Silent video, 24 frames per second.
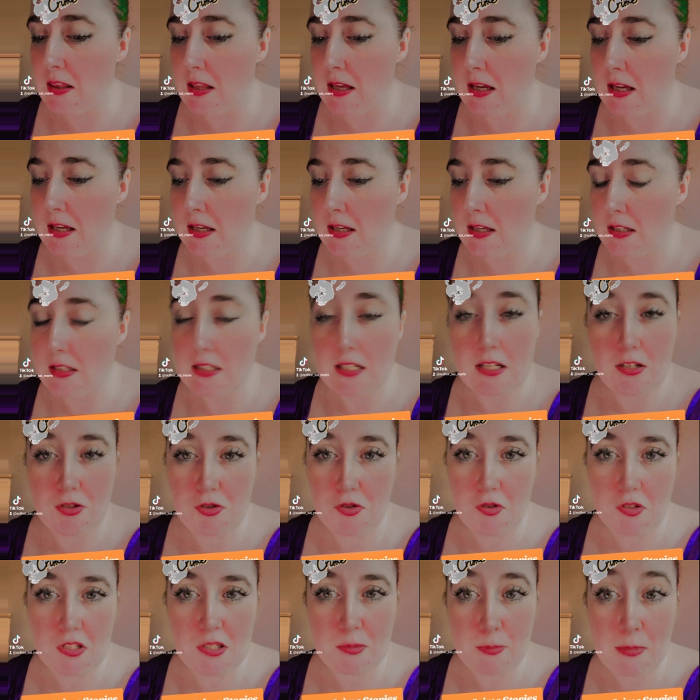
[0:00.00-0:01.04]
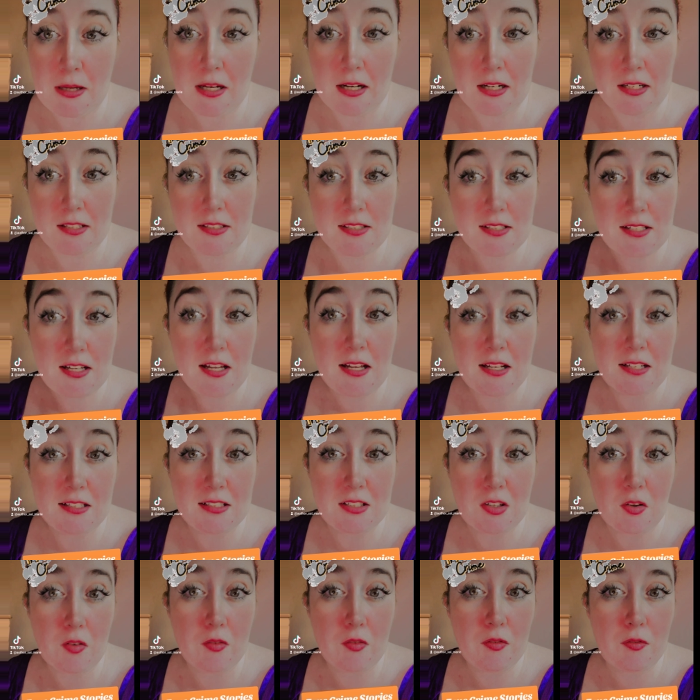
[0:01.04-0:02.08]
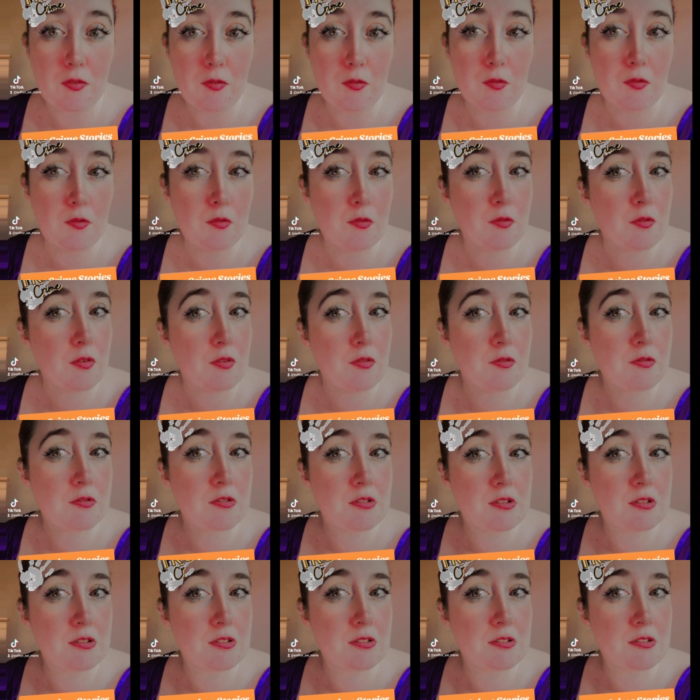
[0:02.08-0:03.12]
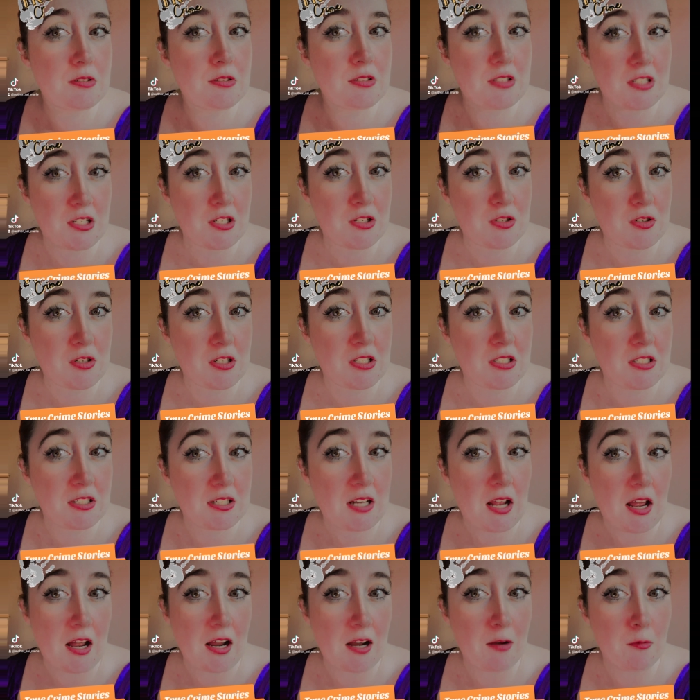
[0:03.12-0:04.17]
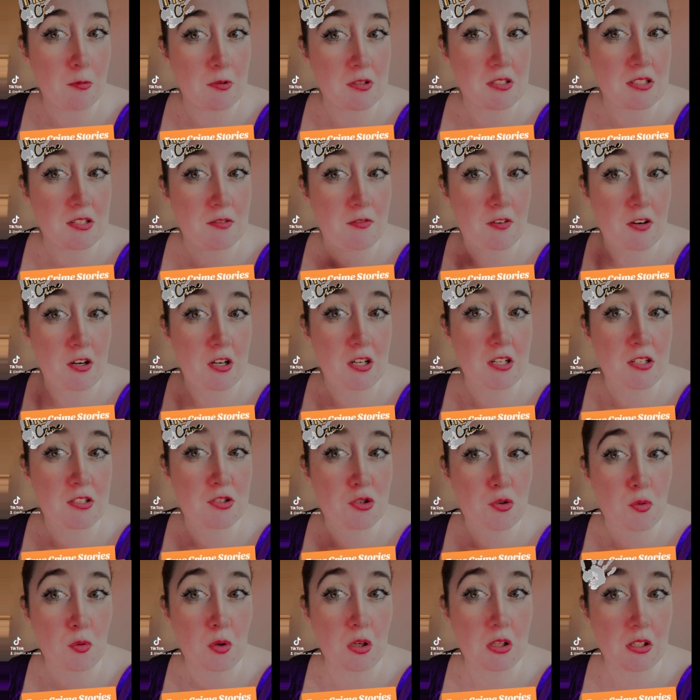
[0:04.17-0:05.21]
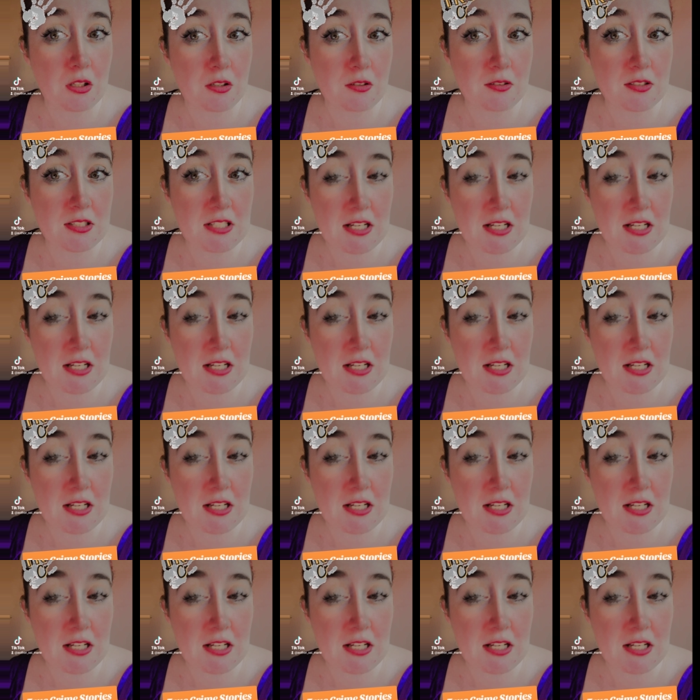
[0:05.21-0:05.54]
like Dangerous Minds kind of district, and I was a very short, little,